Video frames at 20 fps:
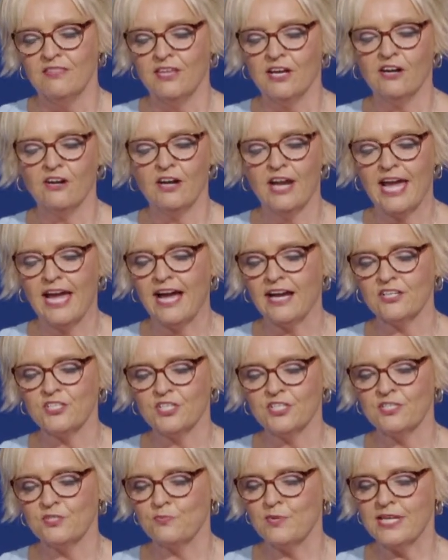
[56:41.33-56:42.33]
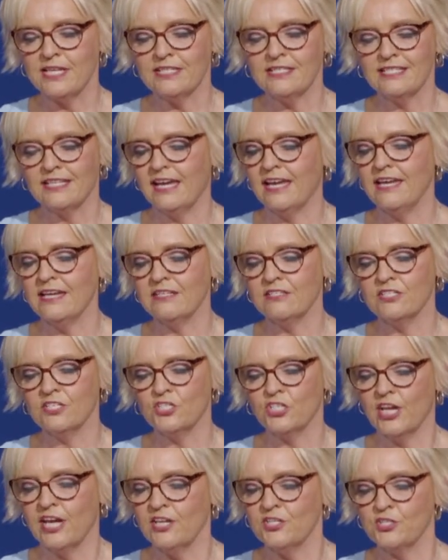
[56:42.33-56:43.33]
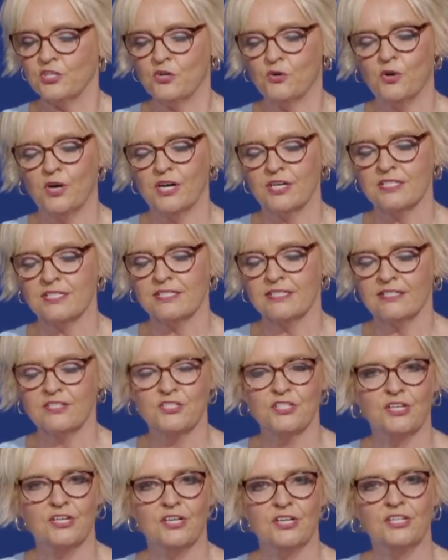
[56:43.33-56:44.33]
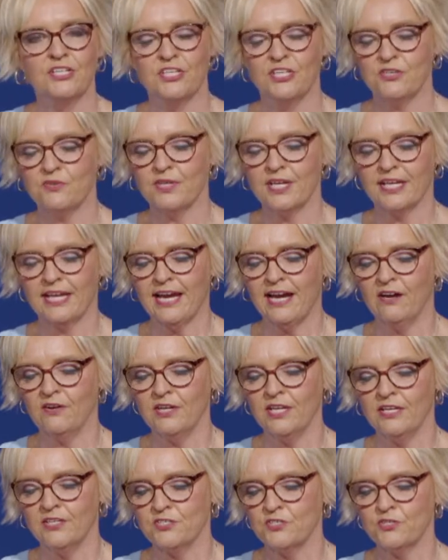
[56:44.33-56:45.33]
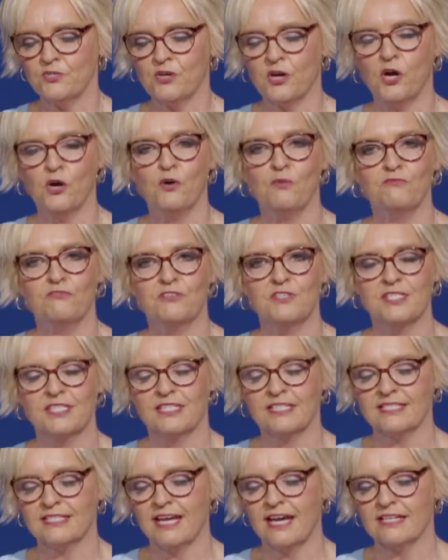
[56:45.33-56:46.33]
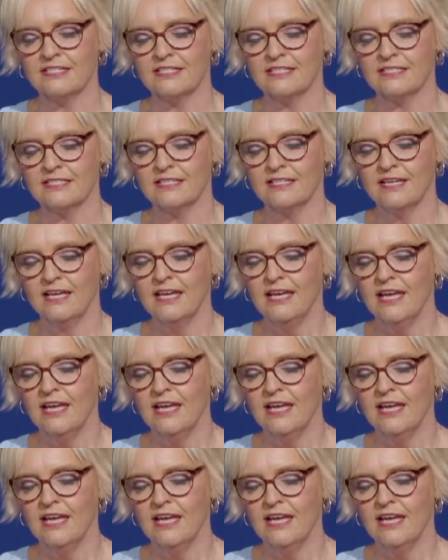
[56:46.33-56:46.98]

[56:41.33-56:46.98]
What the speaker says: There are actions we can take to change course and turn Cayuga County into a home for success.